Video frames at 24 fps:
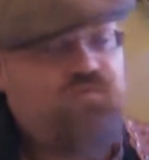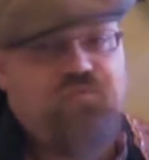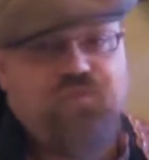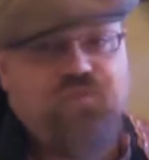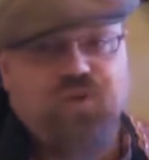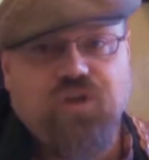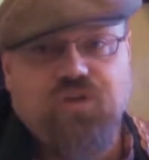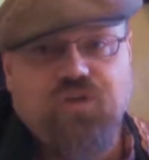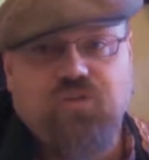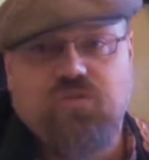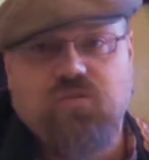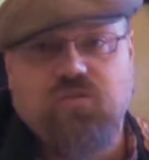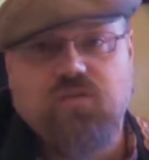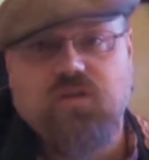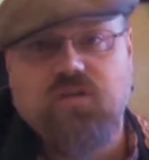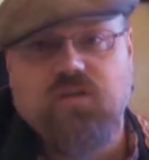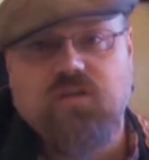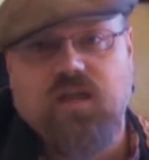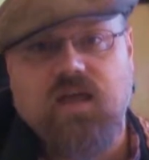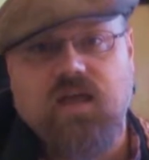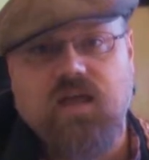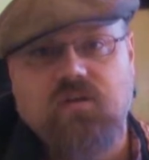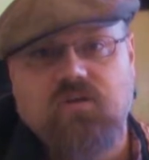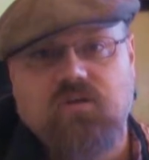fingering
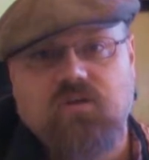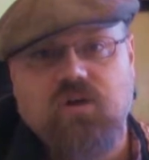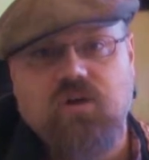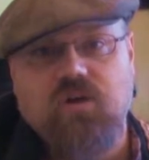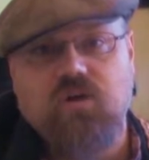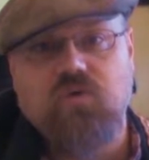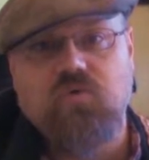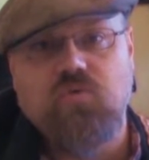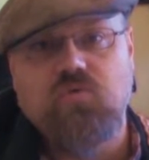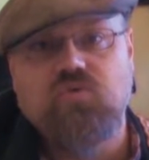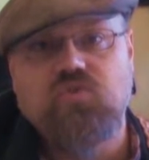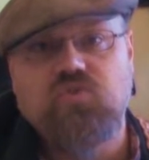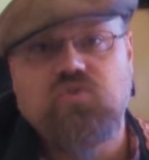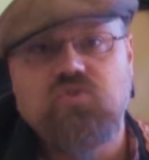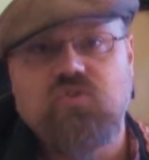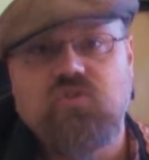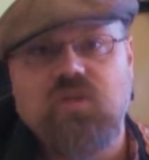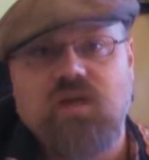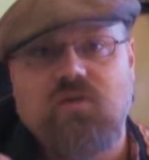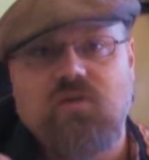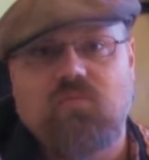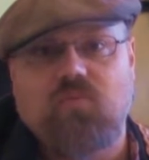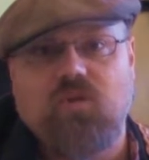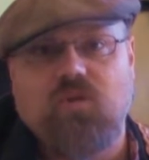that note, so
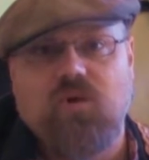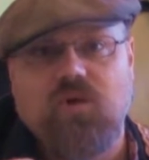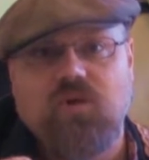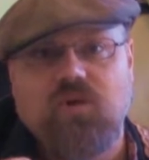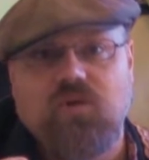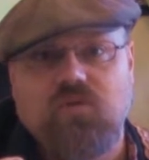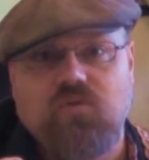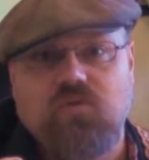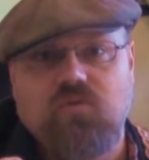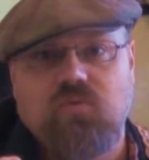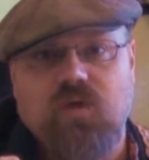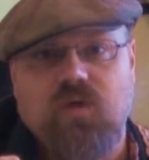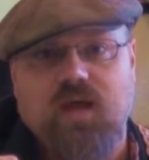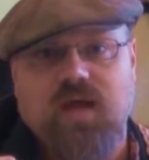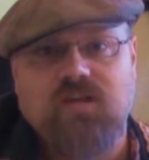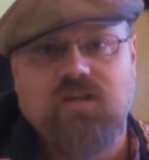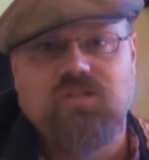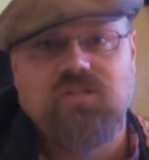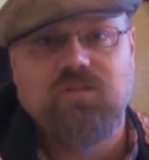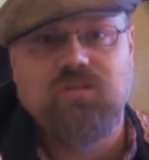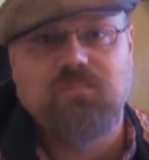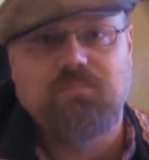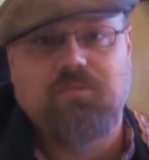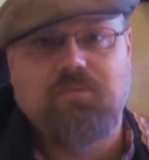that way you
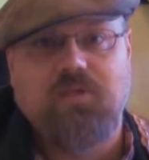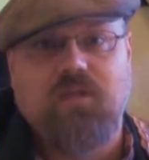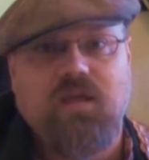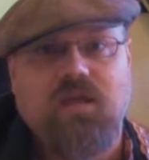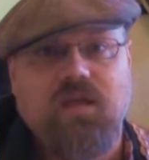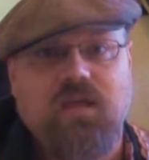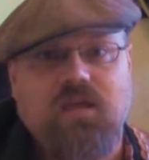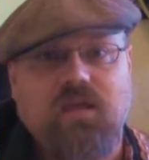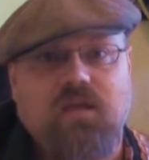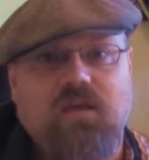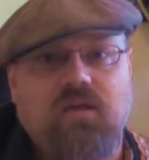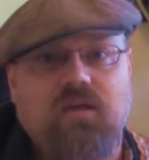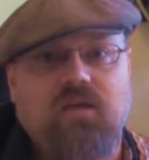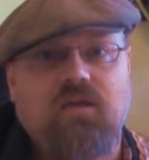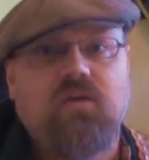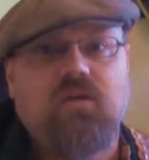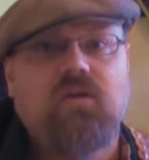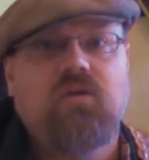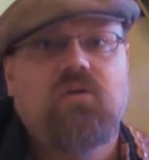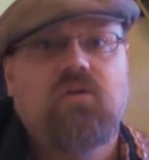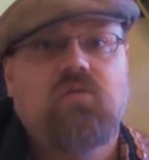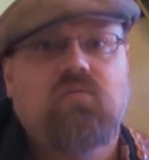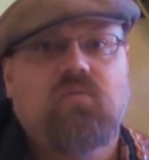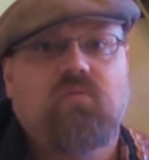actually play it
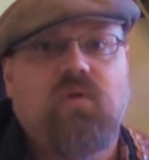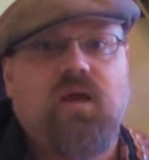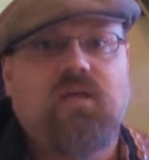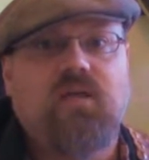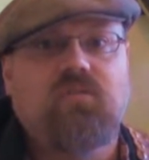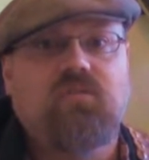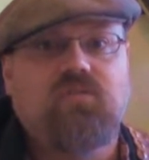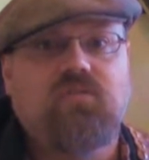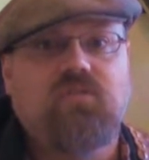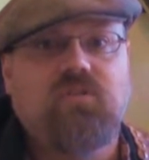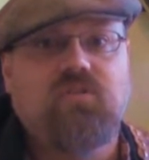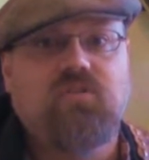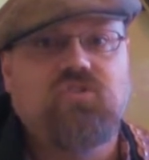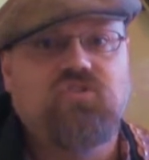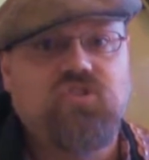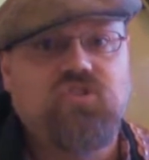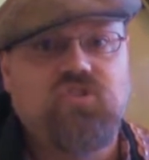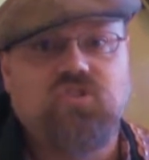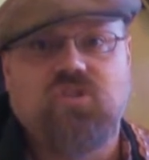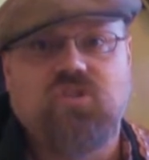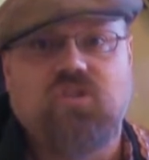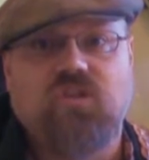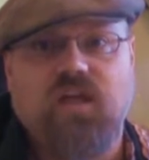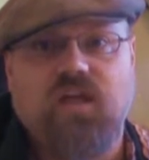rather than
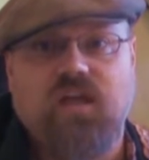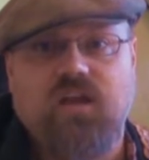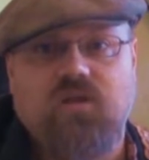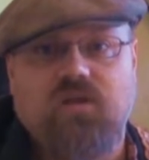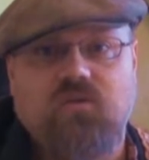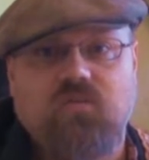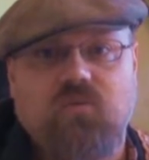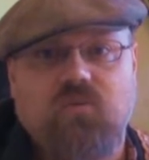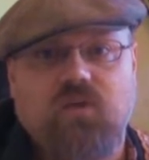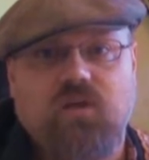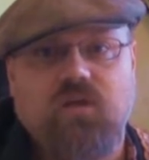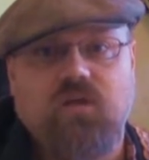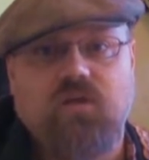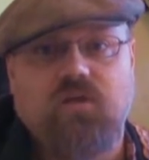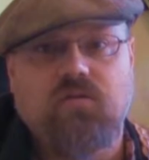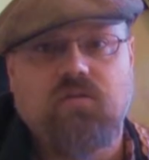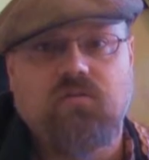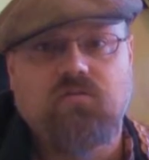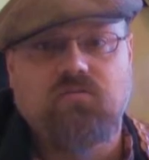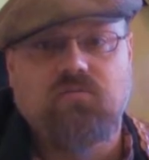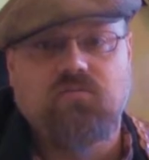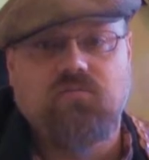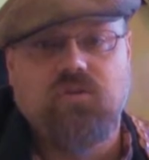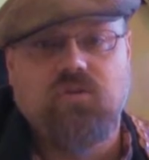just let it
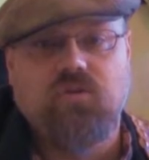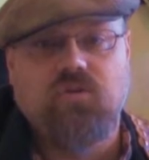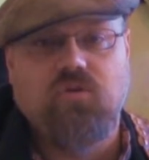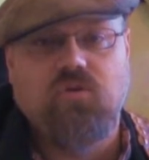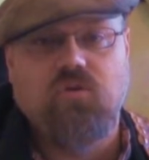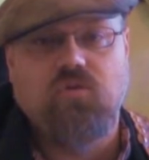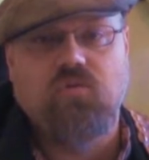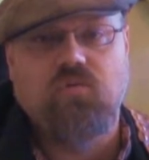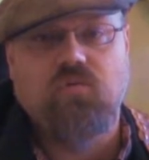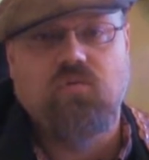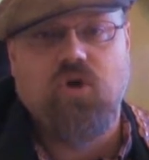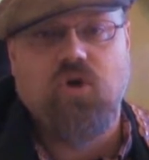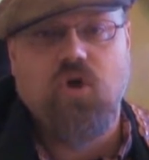ring, you know,